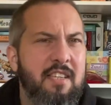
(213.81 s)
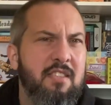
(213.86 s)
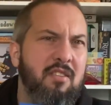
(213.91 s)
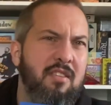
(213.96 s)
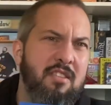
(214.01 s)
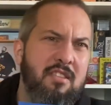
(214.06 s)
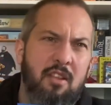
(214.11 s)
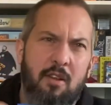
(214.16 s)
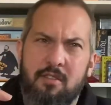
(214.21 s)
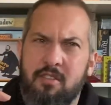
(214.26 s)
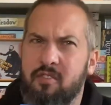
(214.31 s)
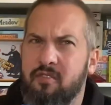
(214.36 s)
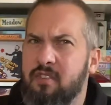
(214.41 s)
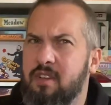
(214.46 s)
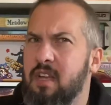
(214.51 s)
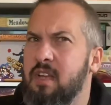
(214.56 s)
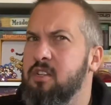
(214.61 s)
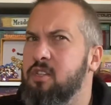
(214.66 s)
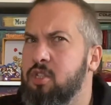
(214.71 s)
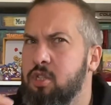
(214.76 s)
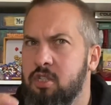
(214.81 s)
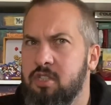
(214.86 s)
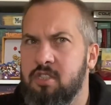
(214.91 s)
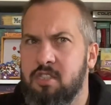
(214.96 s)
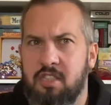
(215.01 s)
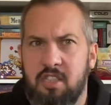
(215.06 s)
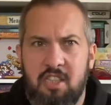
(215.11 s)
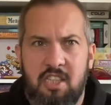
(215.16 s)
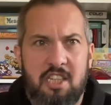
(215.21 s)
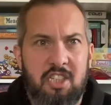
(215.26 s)
So there's lots of just
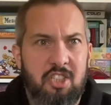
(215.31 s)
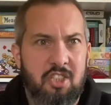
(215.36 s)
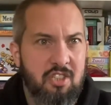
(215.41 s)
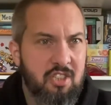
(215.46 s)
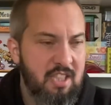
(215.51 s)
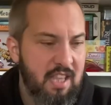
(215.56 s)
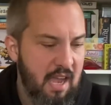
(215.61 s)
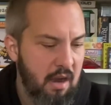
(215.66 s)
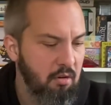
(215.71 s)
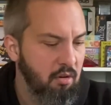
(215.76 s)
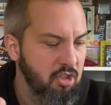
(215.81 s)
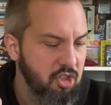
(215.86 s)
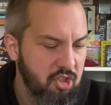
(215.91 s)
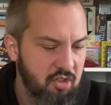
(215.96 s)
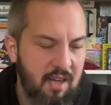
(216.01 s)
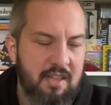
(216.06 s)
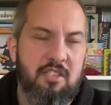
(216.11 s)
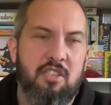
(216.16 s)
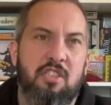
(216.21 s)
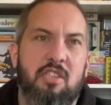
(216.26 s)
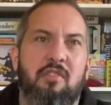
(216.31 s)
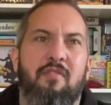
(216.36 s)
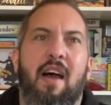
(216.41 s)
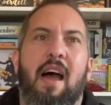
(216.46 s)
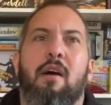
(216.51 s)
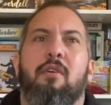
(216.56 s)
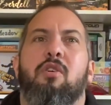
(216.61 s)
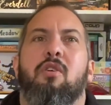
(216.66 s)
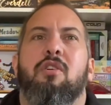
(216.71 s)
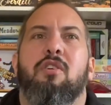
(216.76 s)
decisions there on strategy of
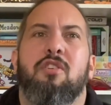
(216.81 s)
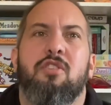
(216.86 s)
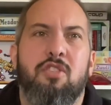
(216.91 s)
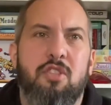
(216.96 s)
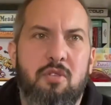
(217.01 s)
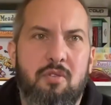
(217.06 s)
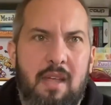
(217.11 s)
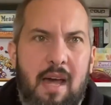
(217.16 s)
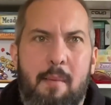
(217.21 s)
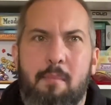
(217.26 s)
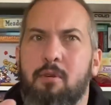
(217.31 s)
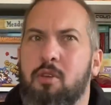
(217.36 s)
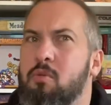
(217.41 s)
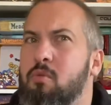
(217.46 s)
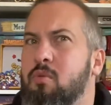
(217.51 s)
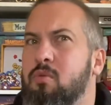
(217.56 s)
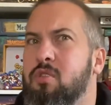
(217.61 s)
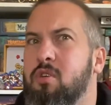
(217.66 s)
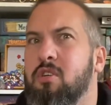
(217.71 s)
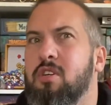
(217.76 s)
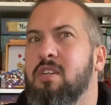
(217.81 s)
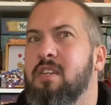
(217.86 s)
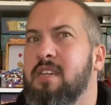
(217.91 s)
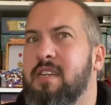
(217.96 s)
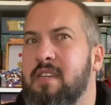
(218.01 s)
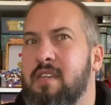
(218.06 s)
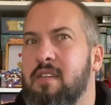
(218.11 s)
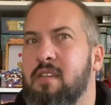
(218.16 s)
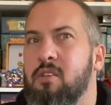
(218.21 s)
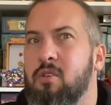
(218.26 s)
how you're going to do that, but you're also going
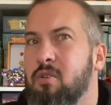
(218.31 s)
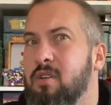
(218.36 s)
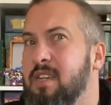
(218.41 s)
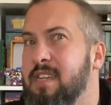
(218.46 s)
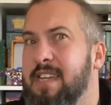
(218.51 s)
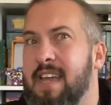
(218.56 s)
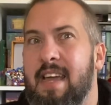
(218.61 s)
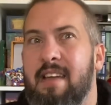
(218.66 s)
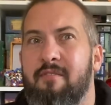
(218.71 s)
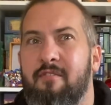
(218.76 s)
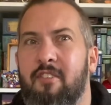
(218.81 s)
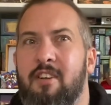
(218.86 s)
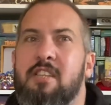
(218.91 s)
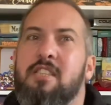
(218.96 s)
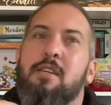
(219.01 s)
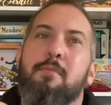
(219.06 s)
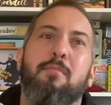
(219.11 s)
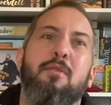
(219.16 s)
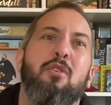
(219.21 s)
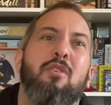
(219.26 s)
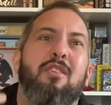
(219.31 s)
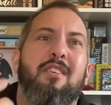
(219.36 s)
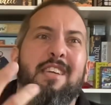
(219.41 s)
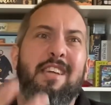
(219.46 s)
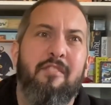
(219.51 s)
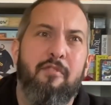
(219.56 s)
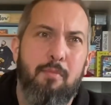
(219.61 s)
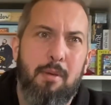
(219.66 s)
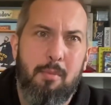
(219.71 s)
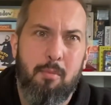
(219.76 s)
to gain friendship, but you're going to
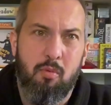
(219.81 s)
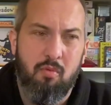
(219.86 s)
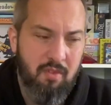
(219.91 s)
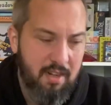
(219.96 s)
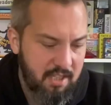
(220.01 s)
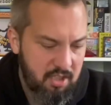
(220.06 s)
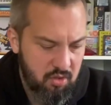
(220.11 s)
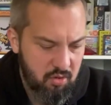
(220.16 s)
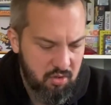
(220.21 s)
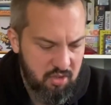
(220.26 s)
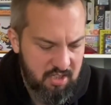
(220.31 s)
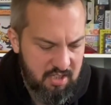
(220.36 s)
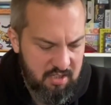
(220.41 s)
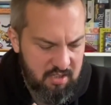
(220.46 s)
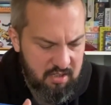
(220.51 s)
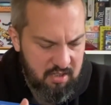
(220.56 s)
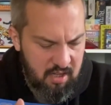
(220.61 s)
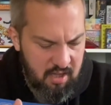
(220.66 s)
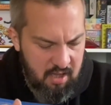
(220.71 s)
give people resources.